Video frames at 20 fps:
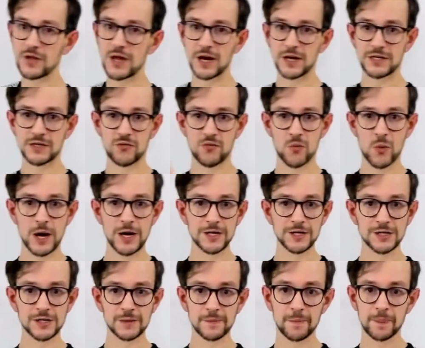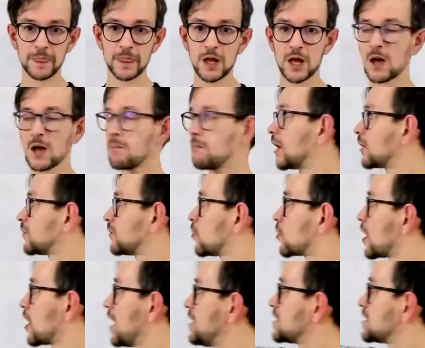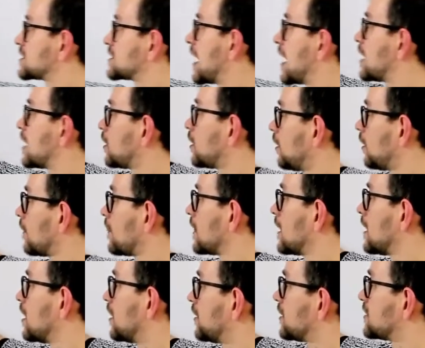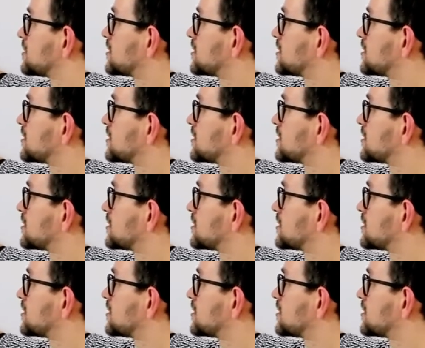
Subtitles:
negative weights, but for any cycle, the